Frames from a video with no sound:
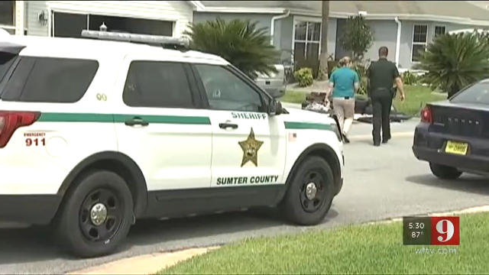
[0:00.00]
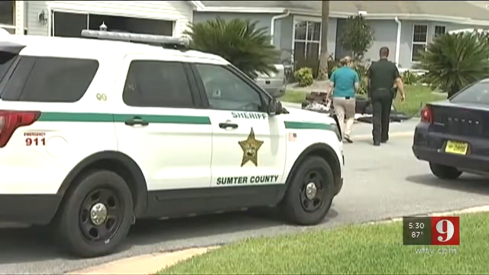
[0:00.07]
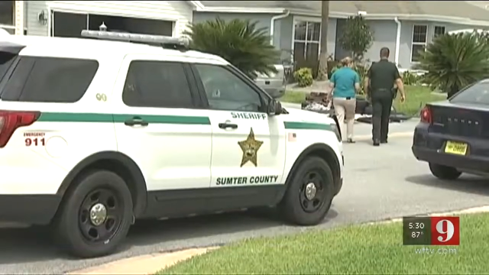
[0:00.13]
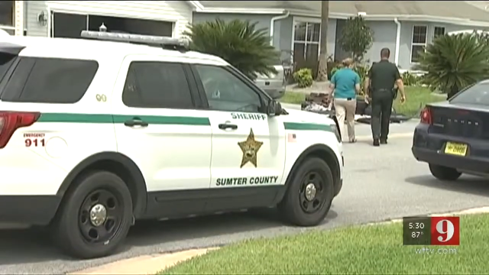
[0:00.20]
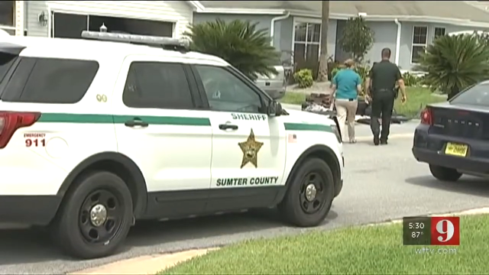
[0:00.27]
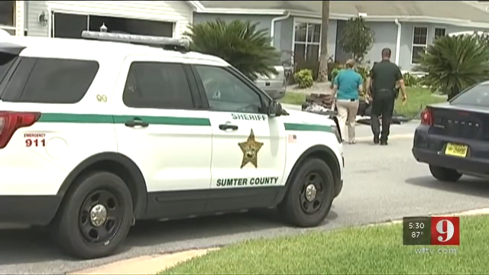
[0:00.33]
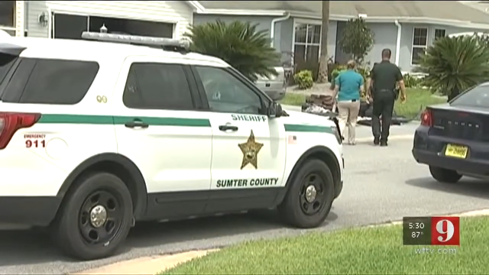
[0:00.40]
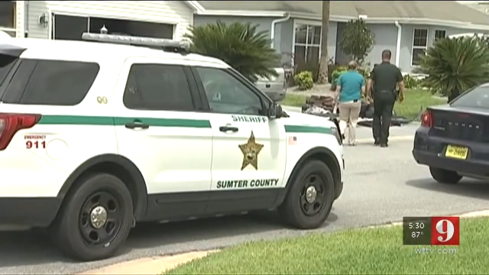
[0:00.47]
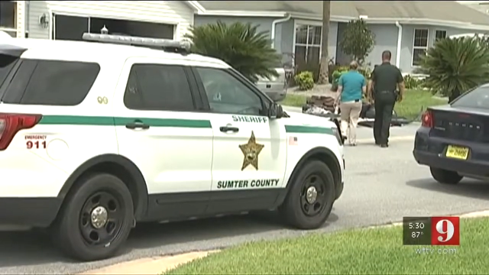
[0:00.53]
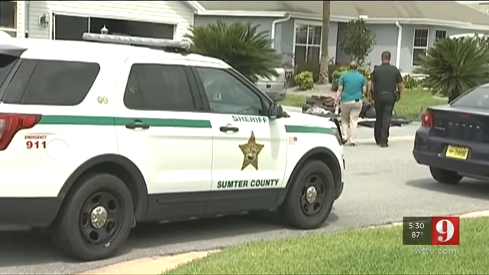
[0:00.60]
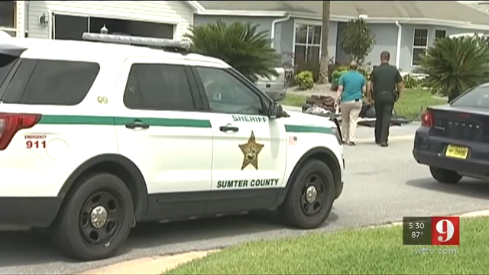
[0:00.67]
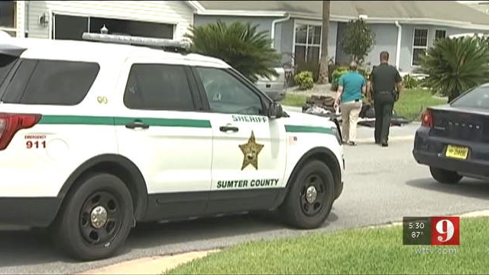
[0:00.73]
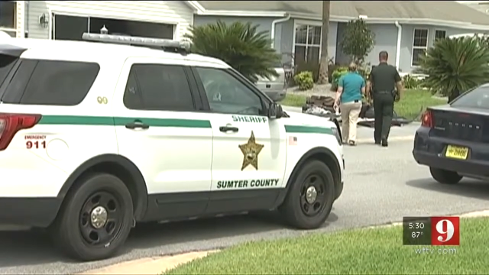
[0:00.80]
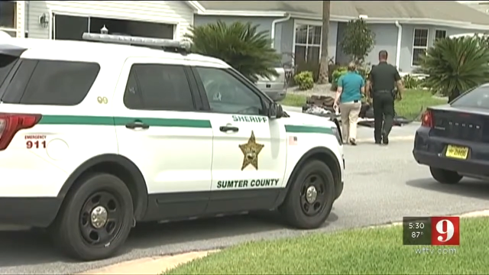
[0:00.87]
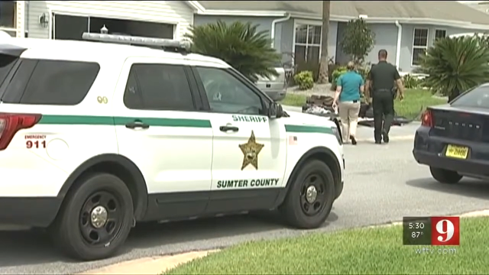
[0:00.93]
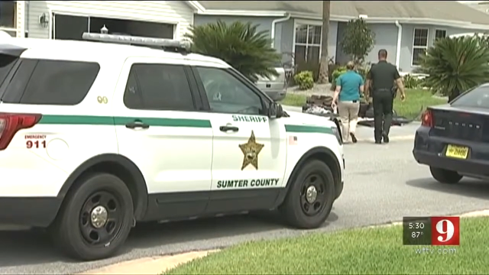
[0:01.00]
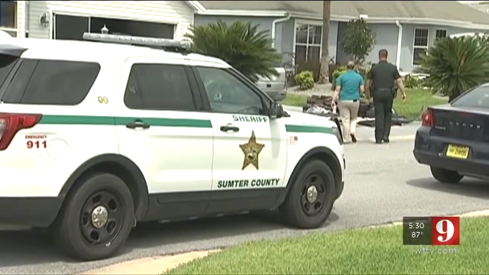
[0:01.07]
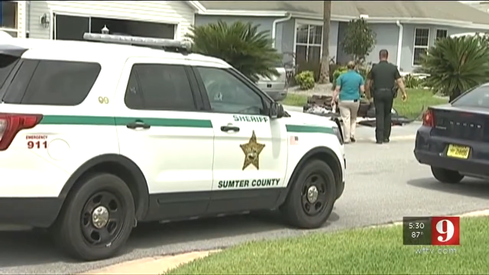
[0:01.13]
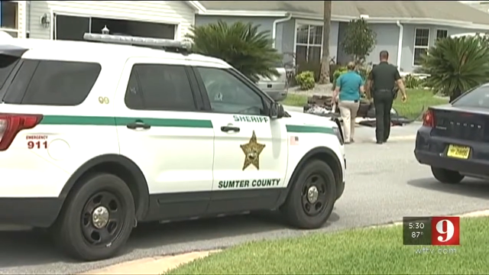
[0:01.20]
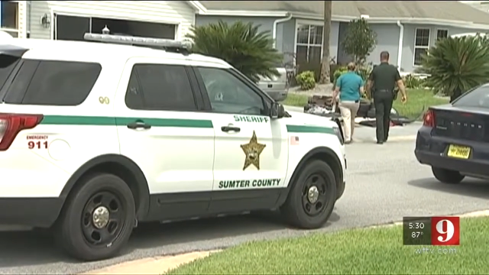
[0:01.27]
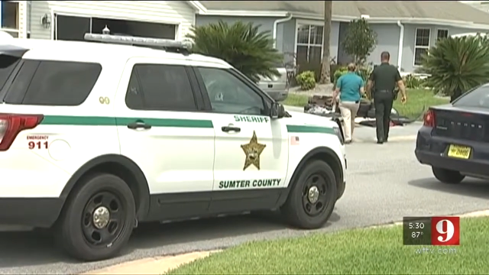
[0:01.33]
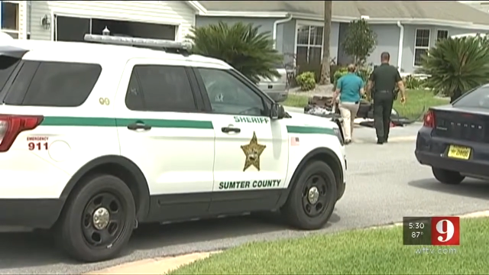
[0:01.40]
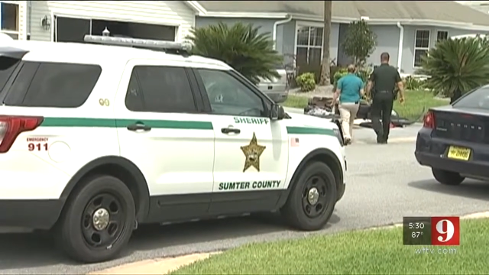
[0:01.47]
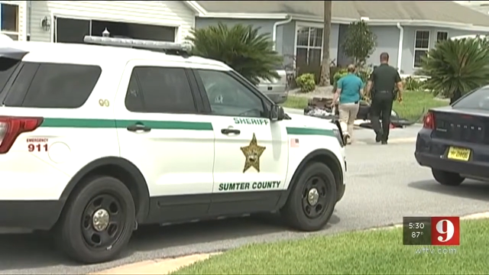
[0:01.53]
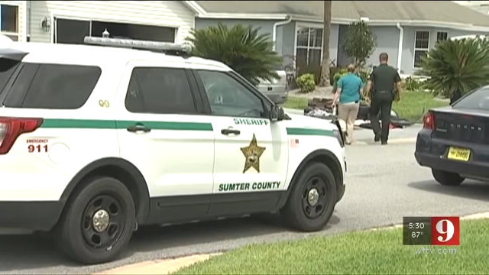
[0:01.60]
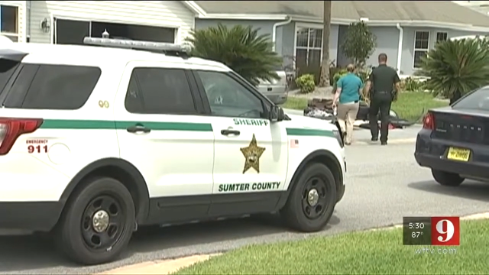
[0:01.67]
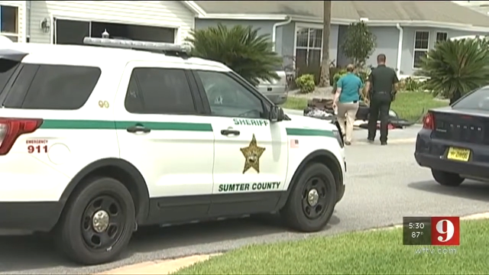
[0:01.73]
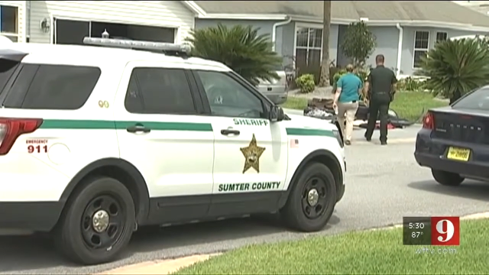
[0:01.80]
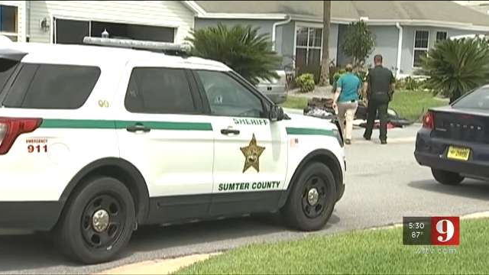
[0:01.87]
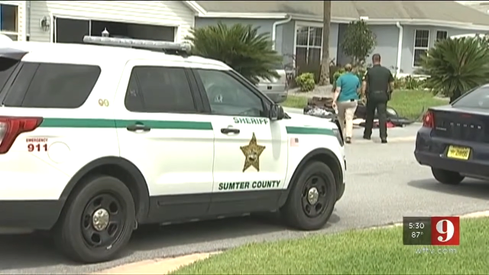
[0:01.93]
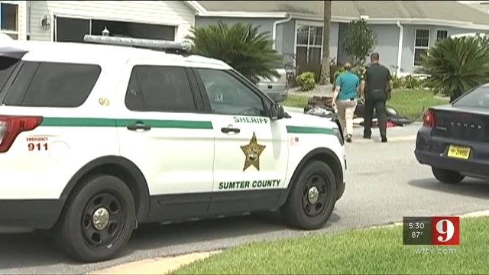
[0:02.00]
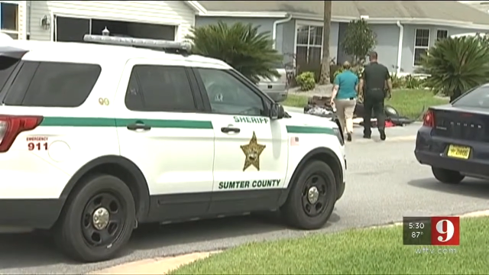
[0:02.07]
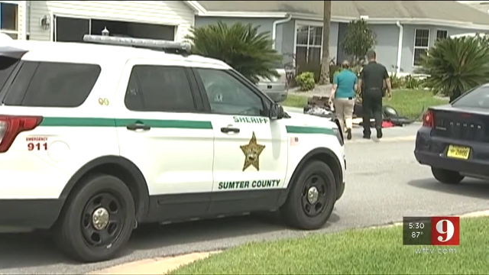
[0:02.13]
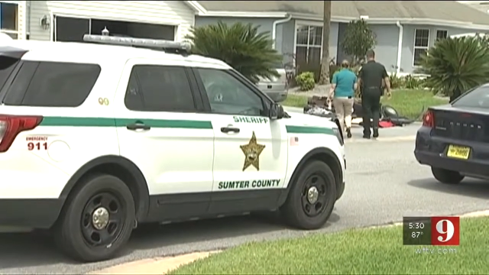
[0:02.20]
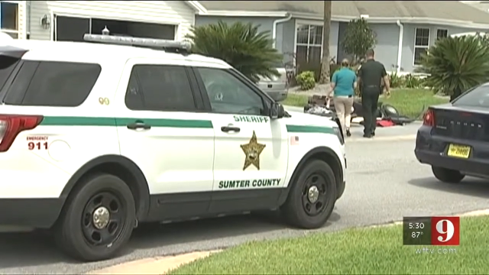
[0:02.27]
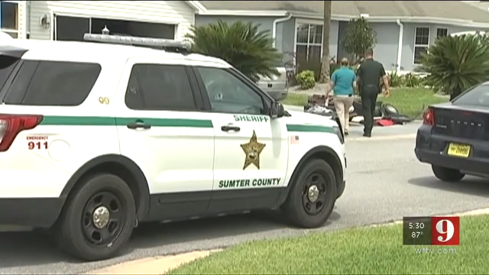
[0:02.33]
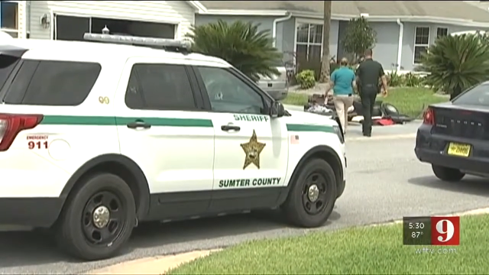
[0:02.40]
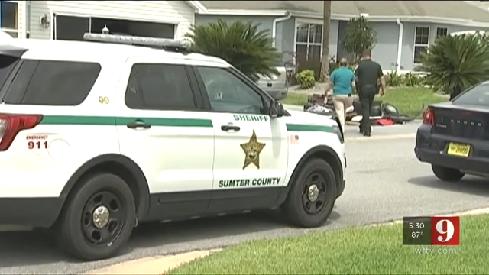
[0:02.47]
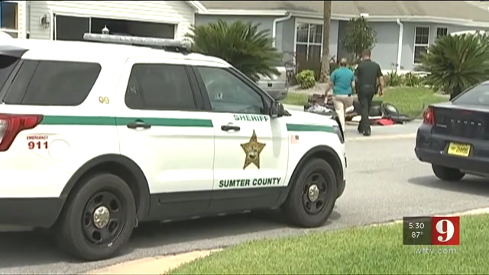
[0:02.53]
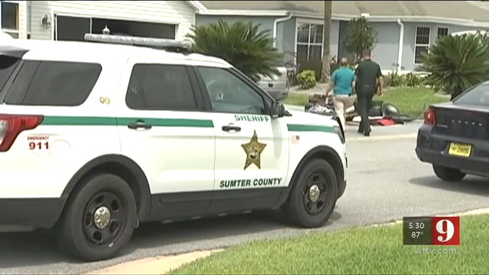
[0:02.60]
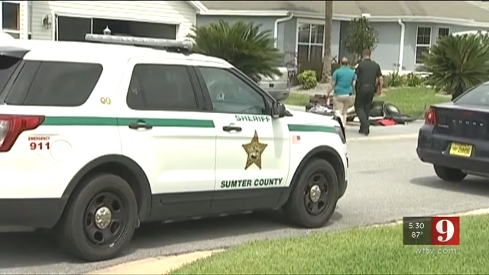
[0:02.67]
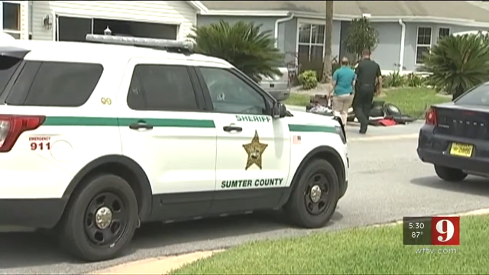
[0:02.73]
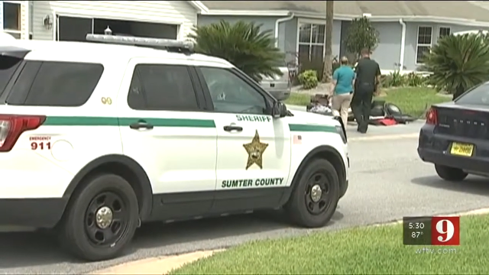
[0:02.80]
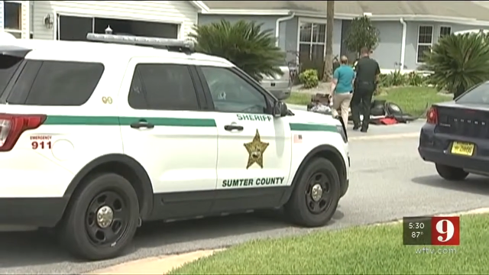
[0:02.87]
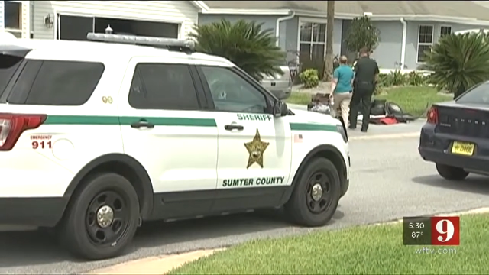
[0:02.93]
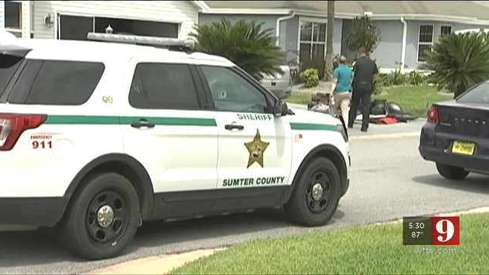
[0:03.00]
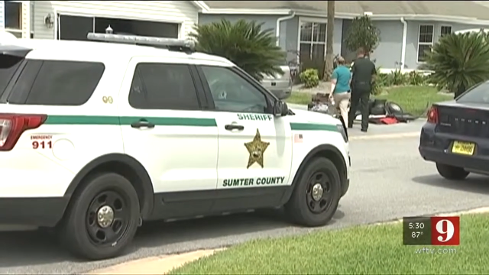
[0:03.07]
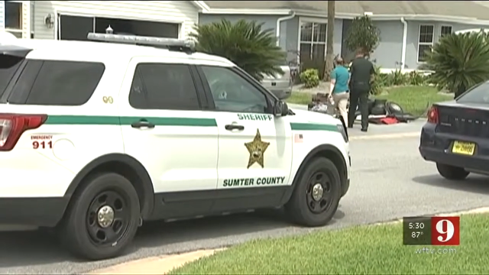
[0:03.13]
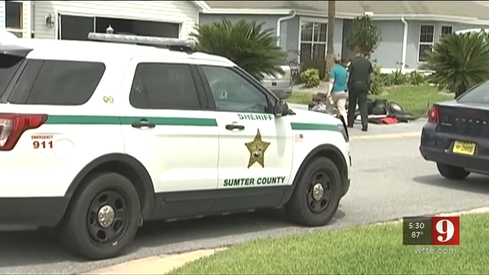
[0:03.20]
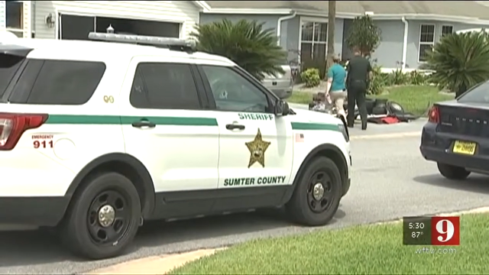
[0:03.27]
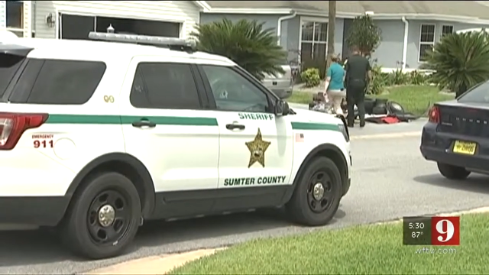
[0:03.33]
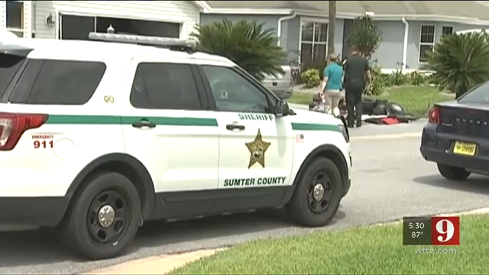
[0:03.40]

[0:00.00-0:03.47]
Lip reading: No face is visible, so there are no lips to read.